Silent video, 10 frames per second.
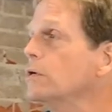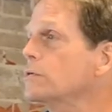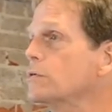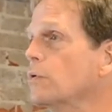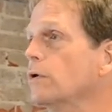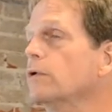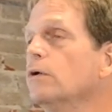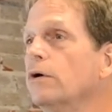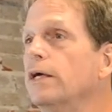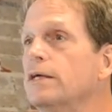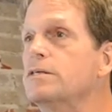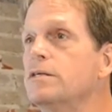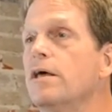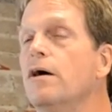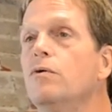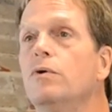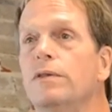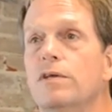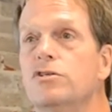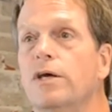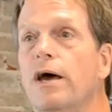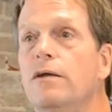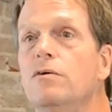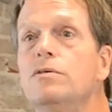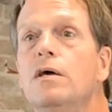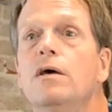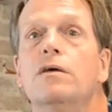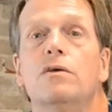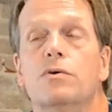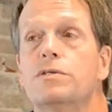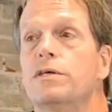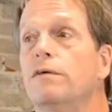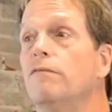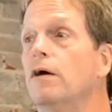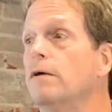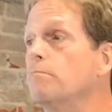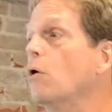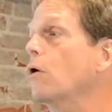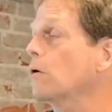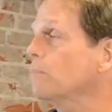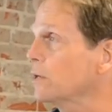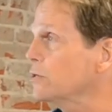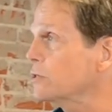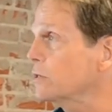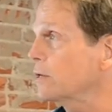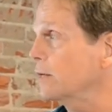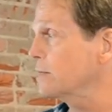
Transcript: sort of looking snow in the shadows. You'll see very purplish looking